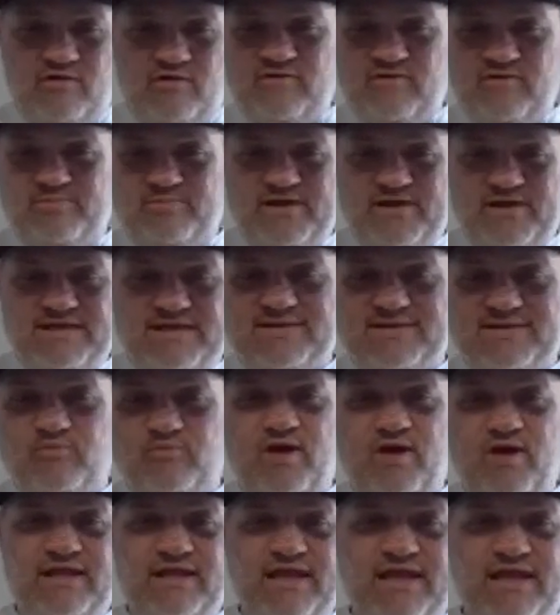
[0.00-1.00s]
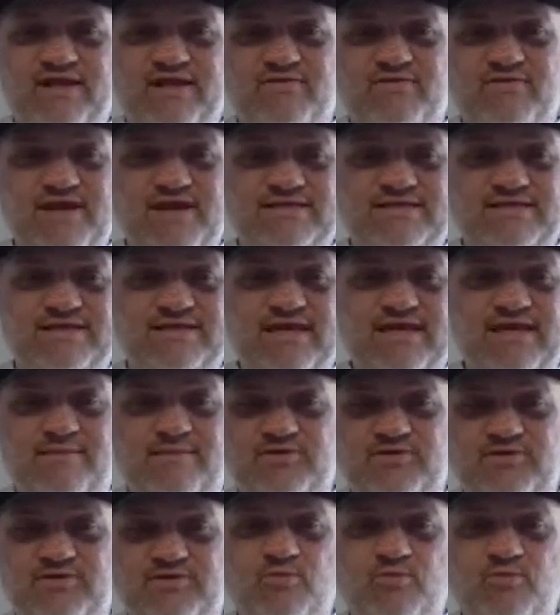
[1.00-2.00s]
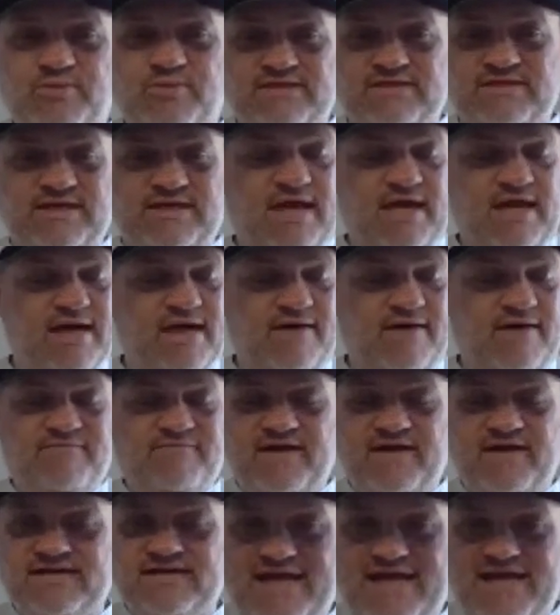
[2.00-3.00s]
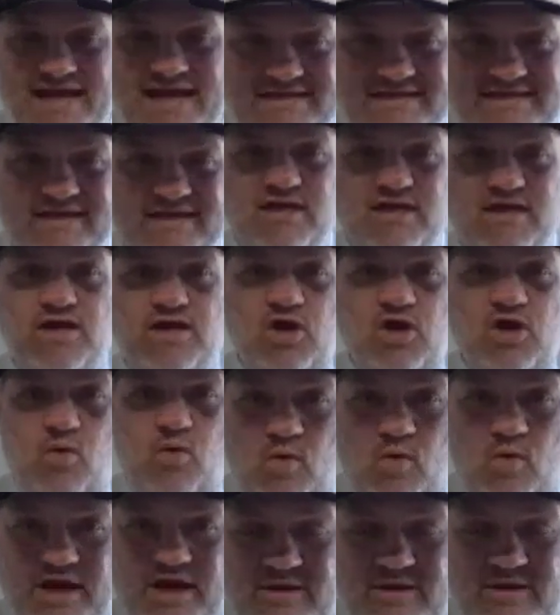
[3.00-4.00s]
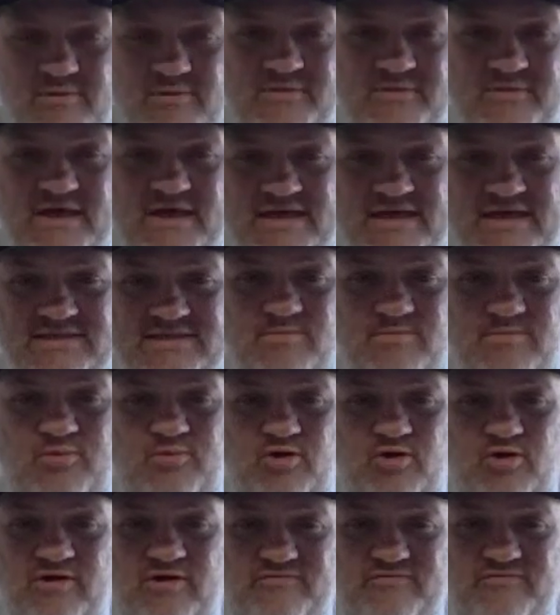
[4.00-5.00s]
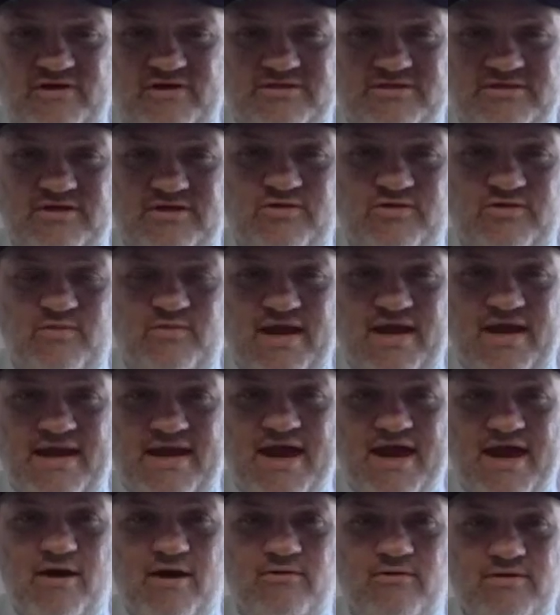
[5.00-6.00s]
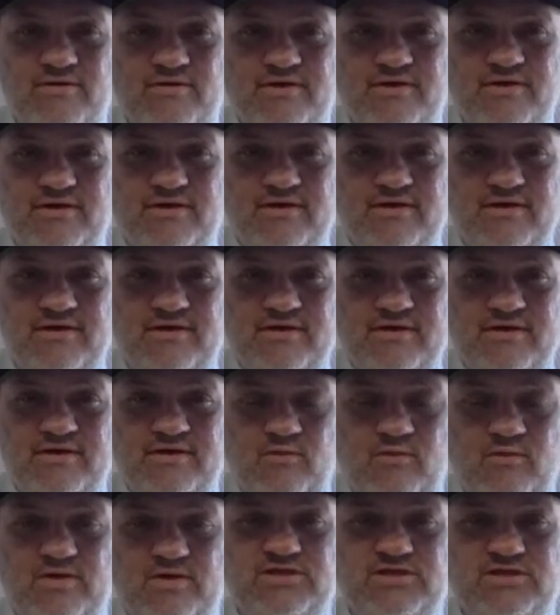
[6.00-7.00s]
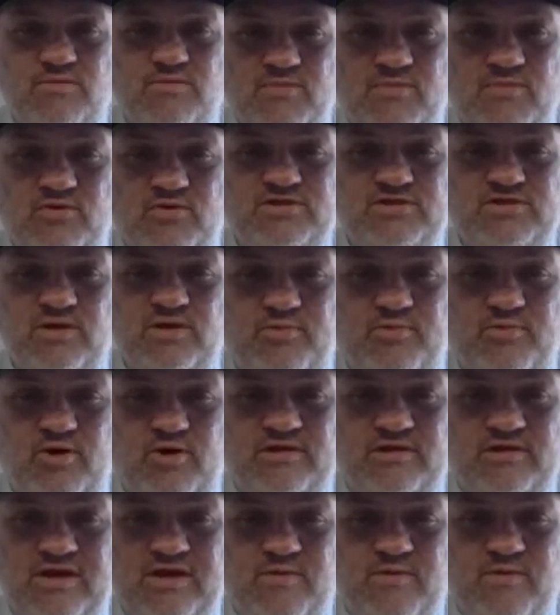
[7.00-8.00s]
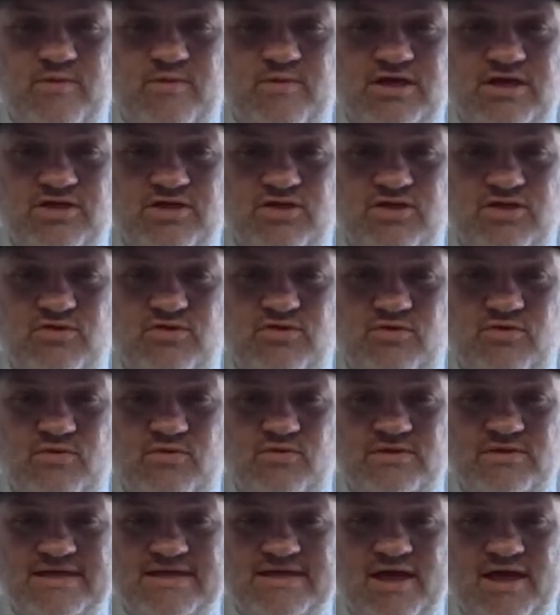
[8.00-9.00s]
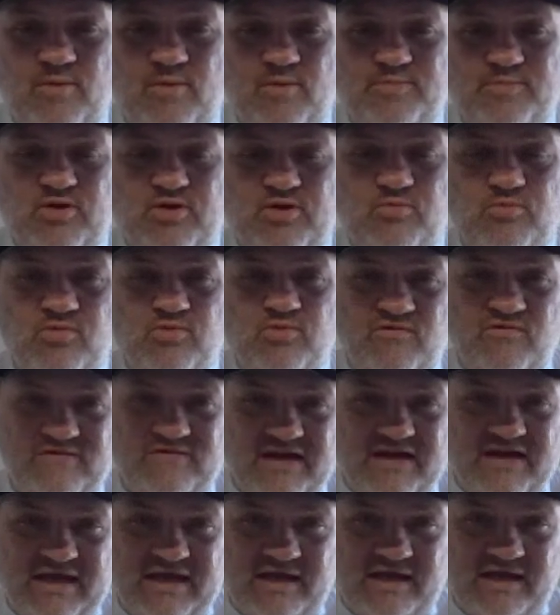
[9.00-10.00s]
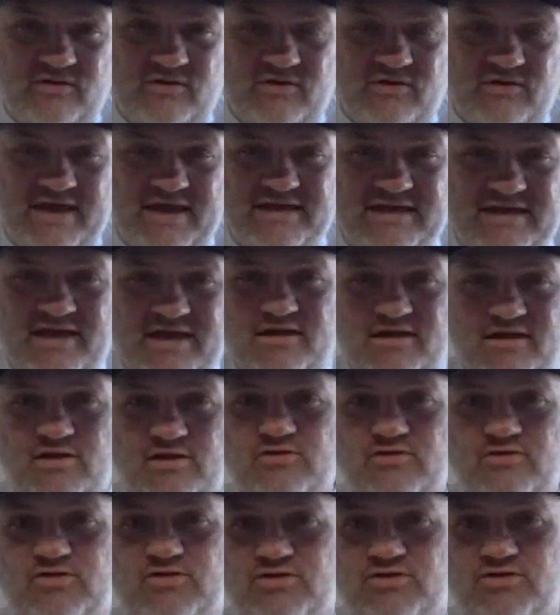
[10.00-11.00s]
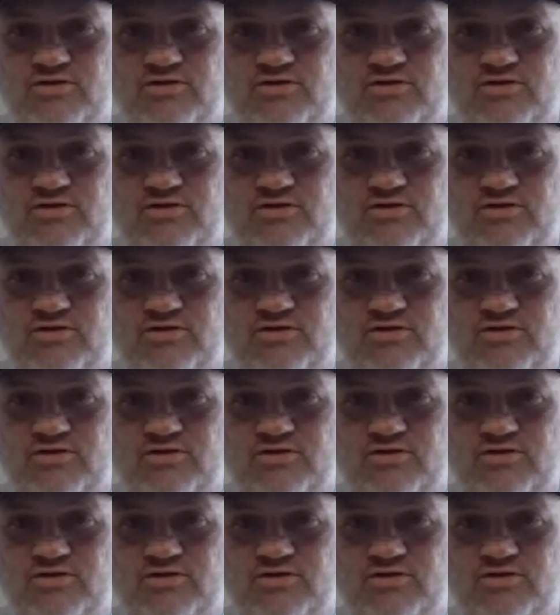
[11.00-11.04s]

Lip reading: the place, I'm running like crazy, and I'm so busy. Fantastic. What do you think is important for us to do right now? What's the most important thing we can do to help you move the needle and get closer to